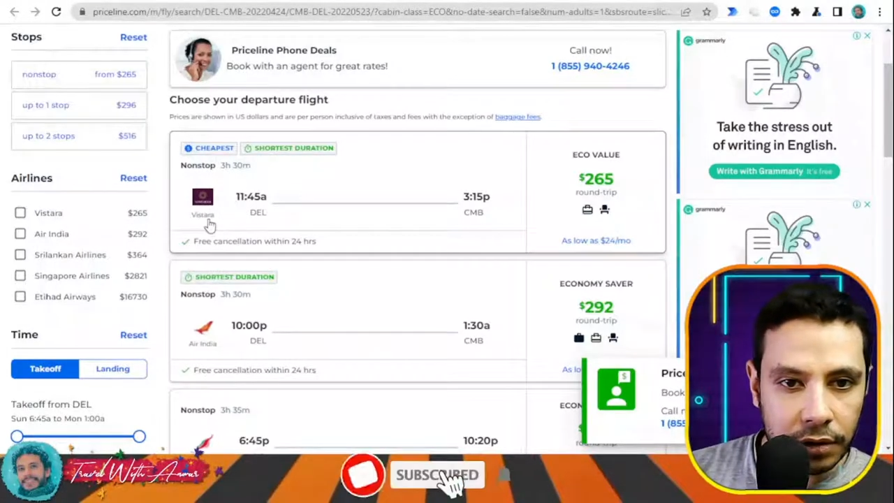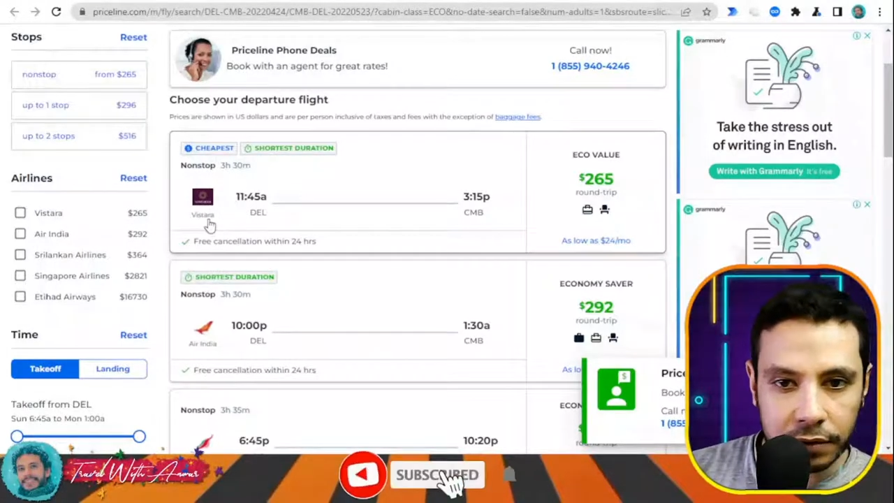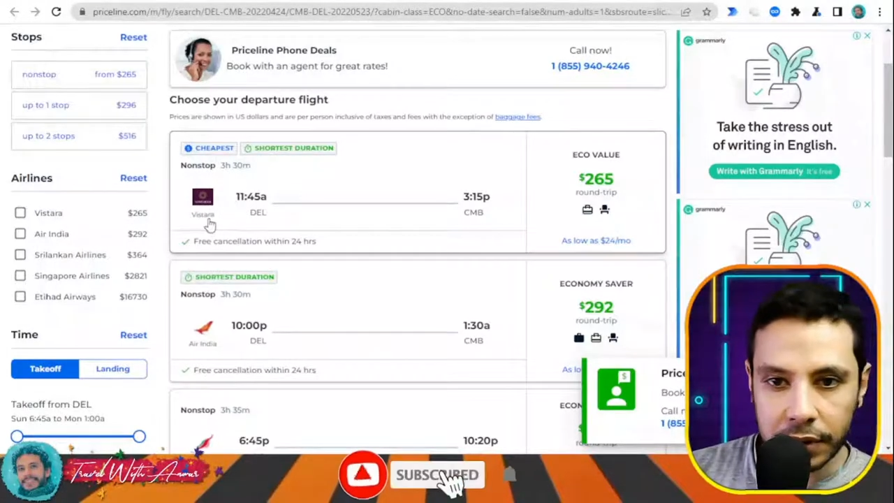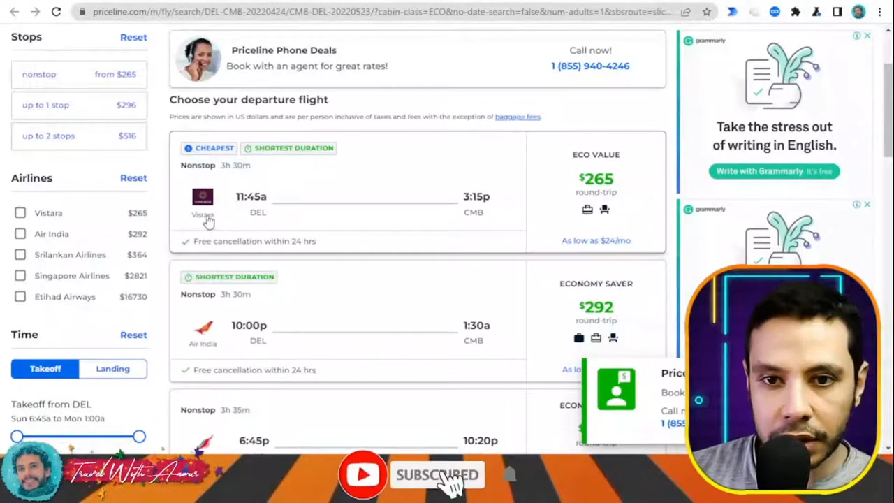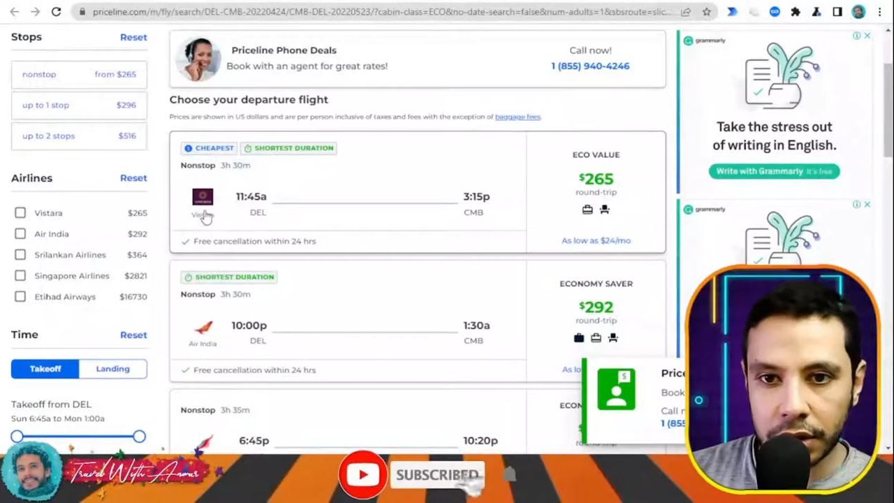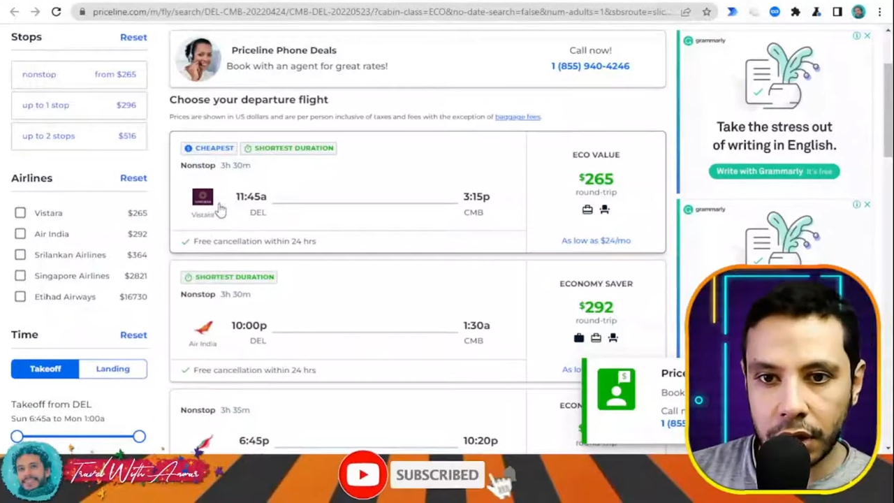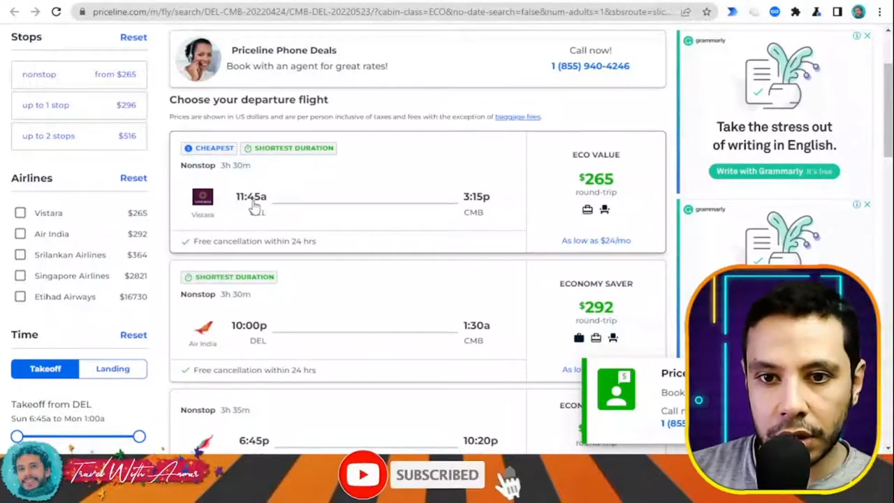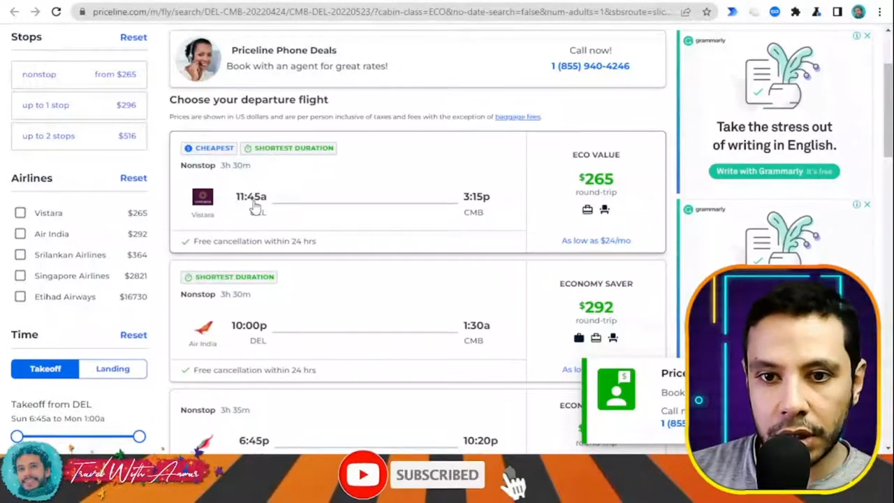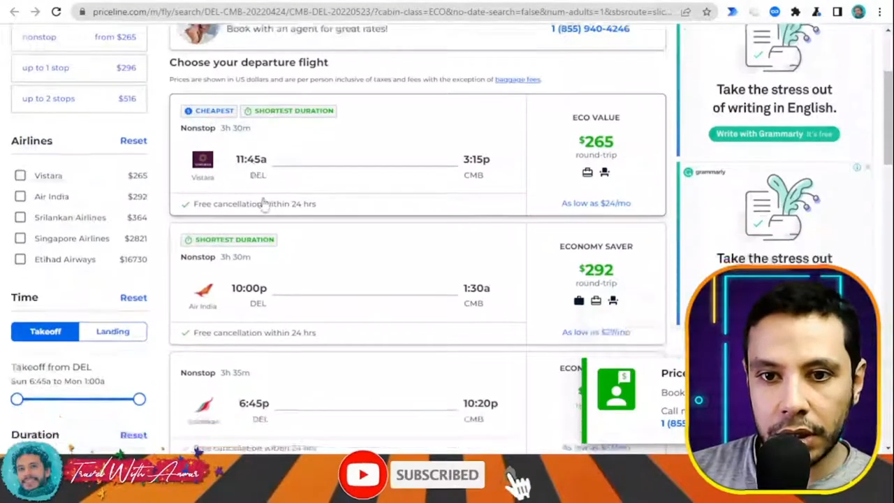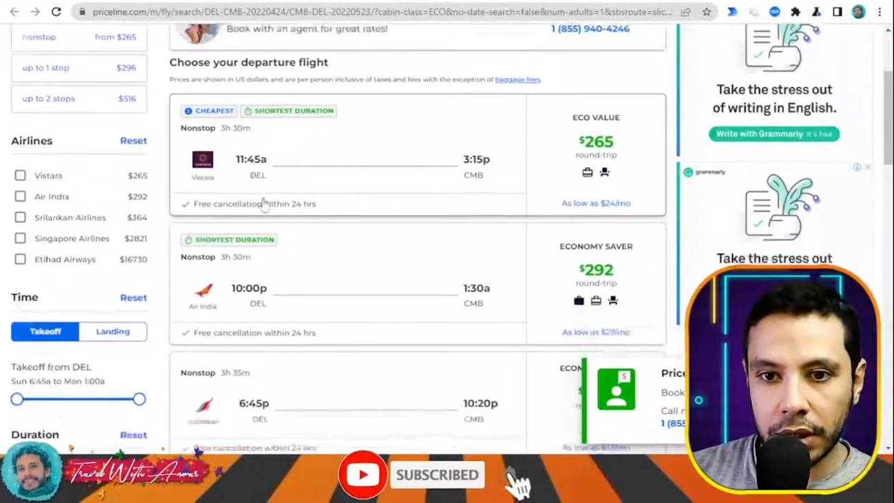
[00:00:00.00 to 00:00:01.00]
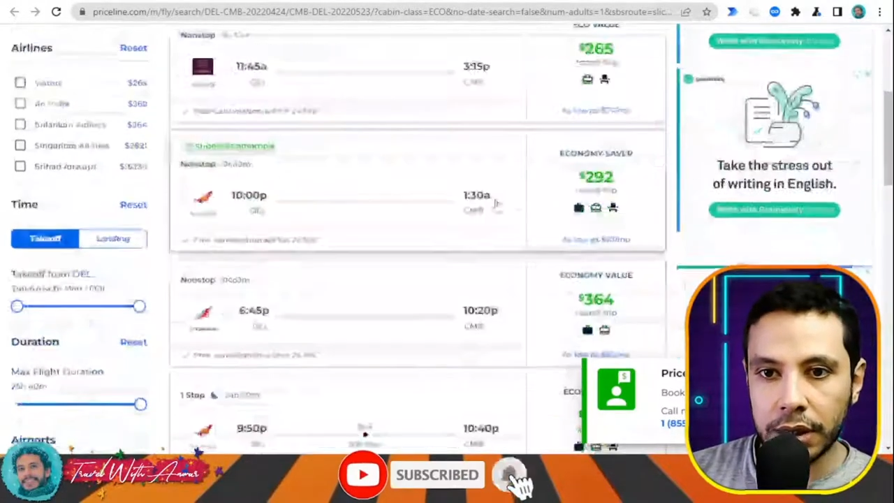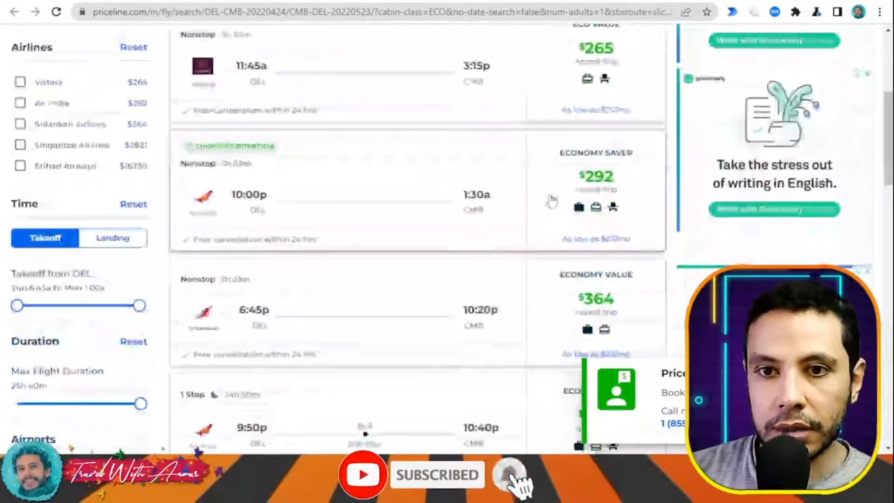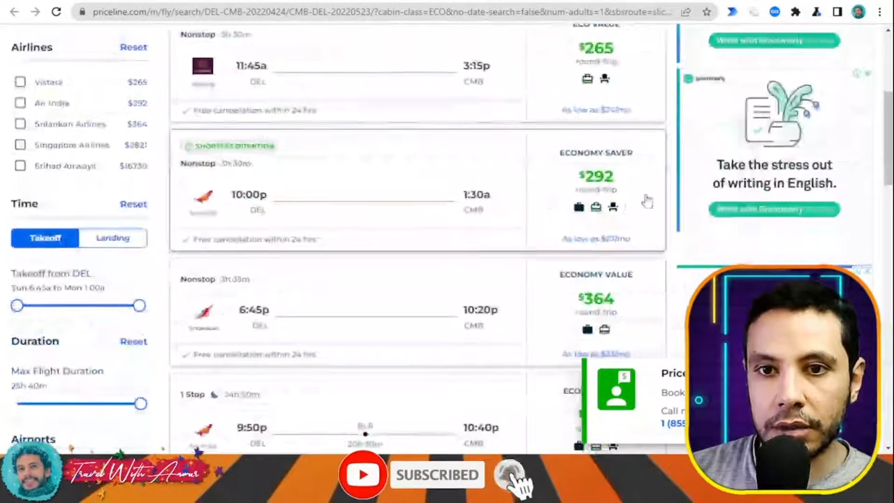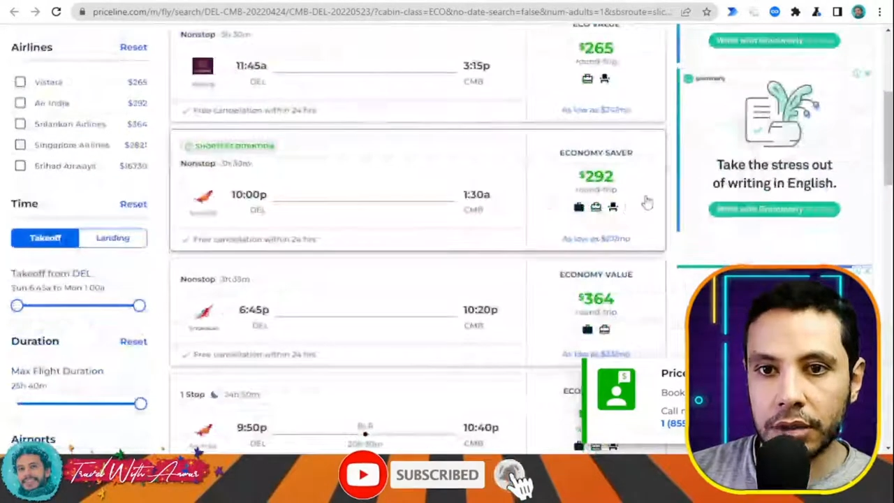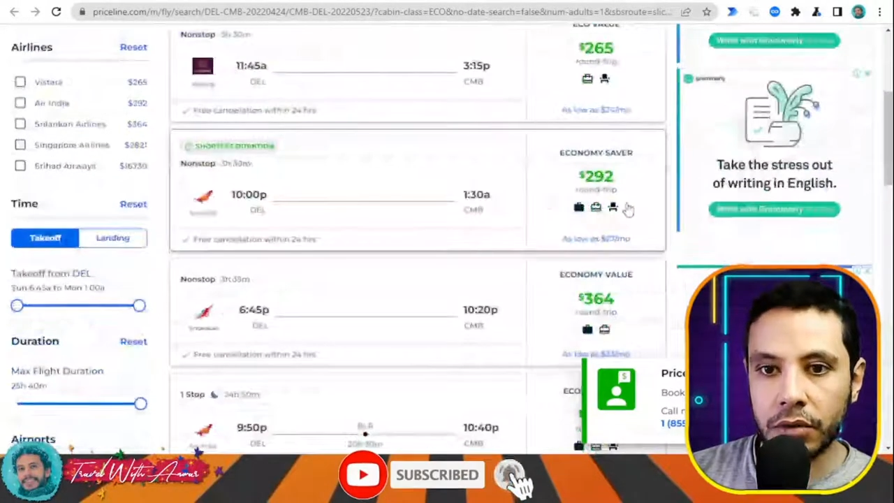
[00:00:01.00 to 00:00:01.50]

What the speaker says: Vistara, and there is